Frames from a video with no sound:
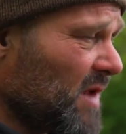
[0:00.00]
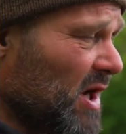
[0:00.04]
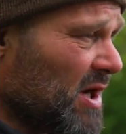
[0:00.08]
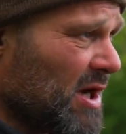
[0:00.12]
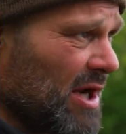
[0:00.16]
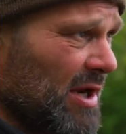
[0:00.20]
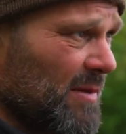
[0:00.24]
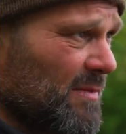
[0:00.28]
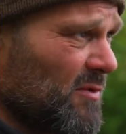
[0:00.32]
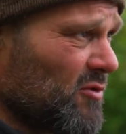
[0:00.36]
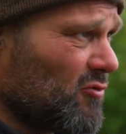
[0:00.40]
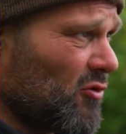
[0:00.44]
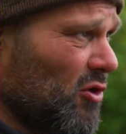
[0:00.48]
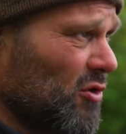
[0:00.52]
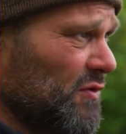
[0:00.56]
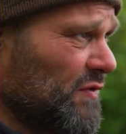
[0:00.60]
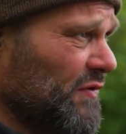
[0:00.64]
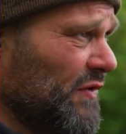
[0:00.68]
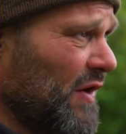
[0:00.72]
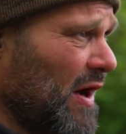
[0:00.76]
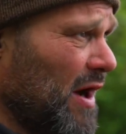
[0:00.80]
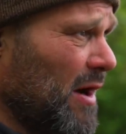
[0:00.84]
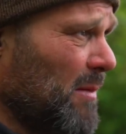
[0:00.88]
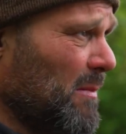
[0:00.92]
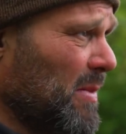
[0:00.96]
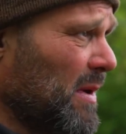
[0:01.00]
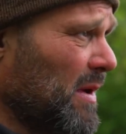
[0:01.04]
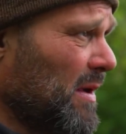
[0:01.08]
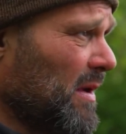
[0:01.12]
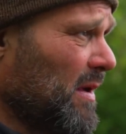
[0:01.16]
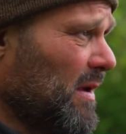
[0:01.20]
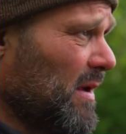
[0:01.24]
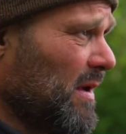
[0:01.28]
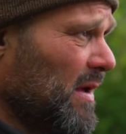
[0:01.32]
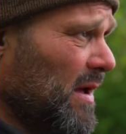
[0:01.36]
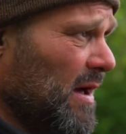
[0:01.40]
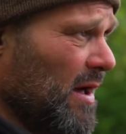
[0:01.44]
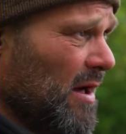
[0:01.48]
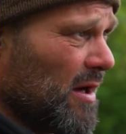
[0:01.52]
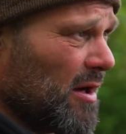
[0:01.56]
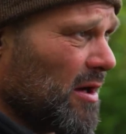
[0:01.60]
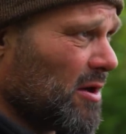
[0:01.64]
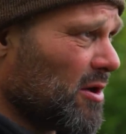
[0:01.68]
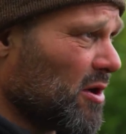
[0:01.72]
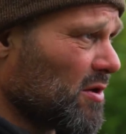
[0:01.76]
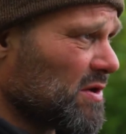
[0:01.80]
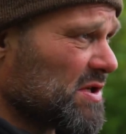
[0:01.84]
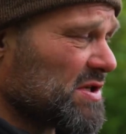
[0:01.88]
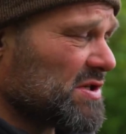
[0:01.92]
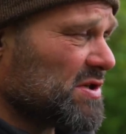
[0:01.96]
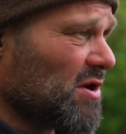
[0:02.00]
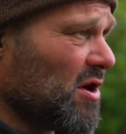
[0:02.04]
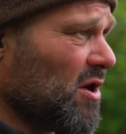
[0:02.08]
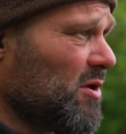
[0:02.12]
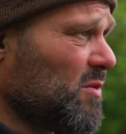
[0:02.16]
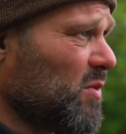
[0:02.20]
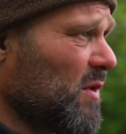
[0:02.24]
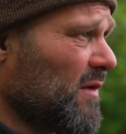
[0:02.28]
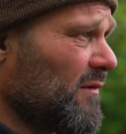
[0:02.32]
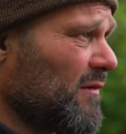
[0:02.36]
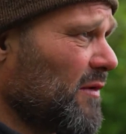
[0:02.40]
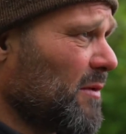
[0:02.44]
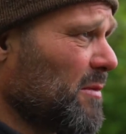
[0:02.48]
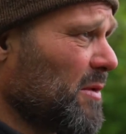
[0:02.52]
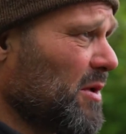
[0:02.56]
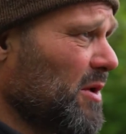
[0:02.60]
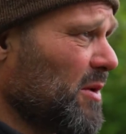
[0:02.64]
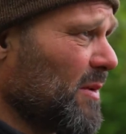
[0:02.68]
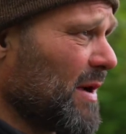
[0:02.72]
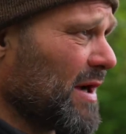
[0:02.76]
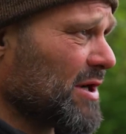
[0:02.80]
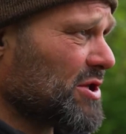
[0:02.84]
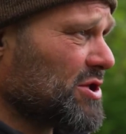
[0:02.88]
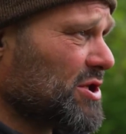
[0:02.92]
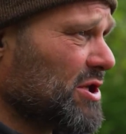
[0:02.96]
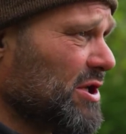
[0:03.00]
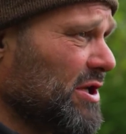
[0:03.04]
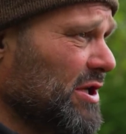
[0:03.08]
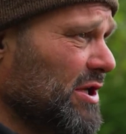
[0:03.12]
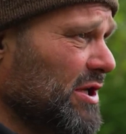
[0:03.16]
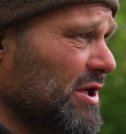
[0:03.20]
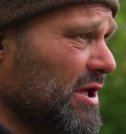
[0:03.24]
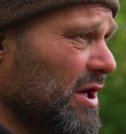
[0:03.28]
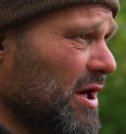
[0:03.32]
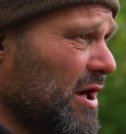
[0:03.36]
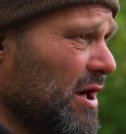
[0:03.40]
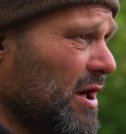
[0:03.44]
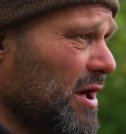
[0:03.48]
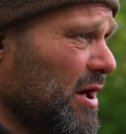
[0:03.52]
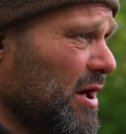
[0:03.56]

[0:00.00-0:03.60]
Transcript: clip the rods up, and I'll decide whether I'm gonna actually